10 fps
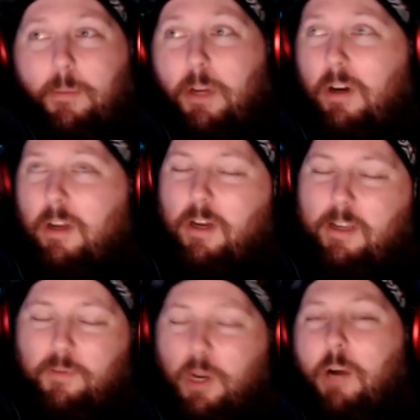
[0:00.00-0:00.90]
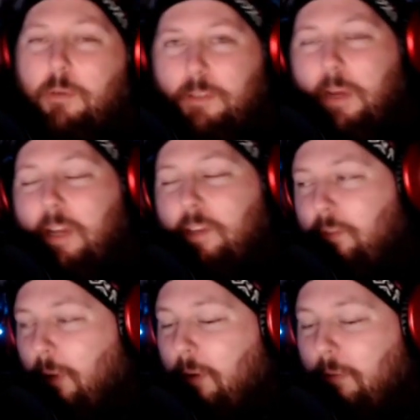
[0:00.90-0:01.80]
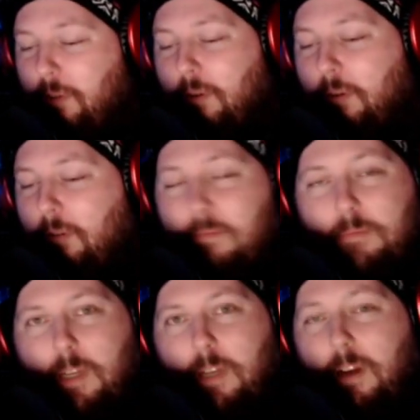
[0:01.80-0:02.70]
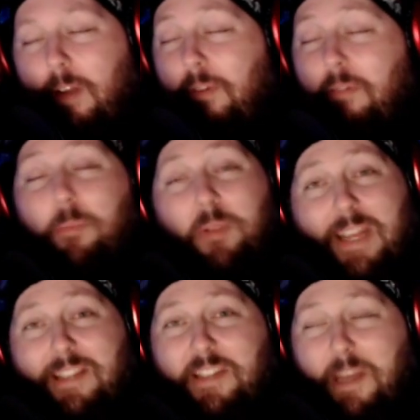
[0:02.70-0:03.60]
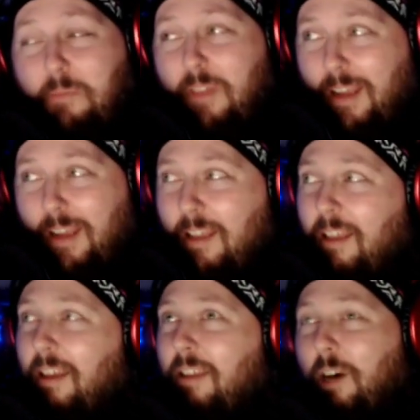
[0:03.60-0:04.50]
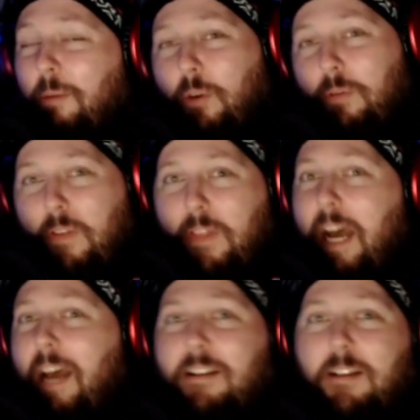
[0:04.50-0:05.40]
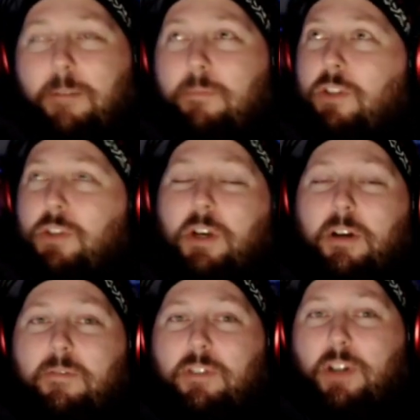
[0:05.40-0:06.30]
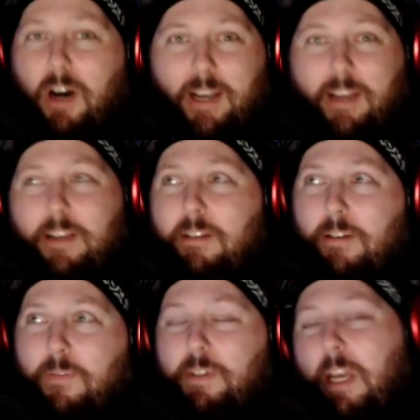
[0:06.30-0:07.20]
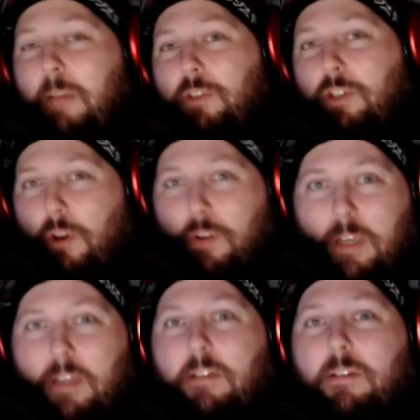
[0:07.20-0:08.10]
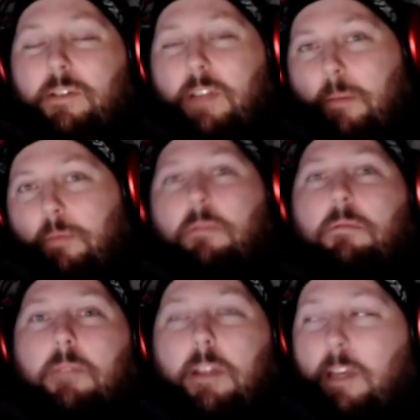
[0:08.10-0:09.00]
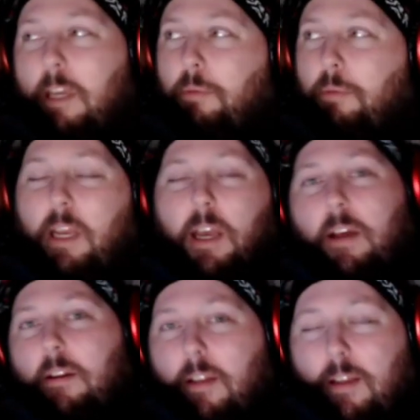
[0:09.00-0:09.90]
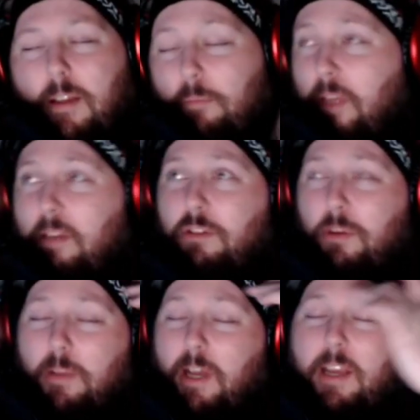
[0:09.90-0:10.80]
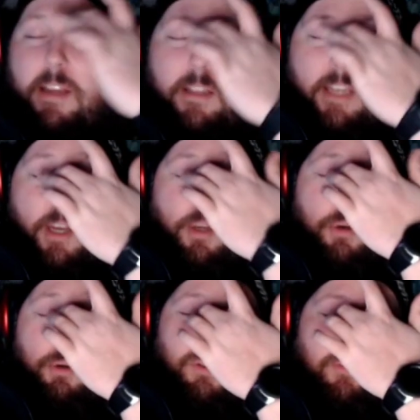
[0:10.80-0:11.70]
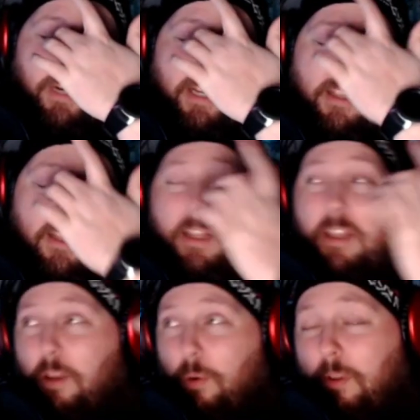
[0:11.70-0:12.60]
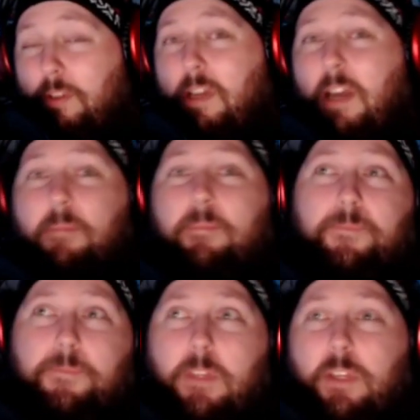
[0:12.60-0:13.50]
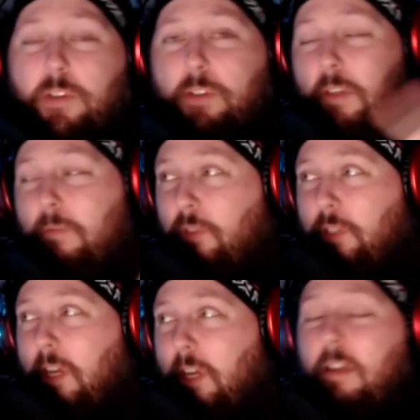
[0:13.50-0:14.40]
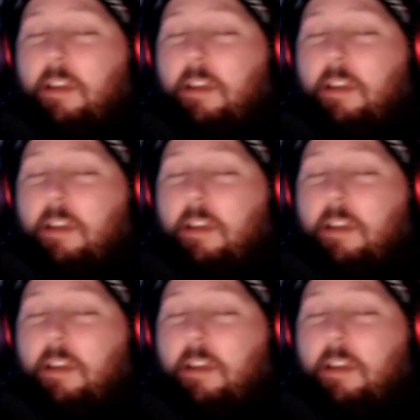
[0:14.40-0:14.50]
I mean, I was amazed by Returnal, and I haven't even played the damn thing. I'm all for that. I'm just kind of tired of the same Sony staple that they keep putting out. Big AAA, yeah, cool, but they're all the same. It's just a different skin.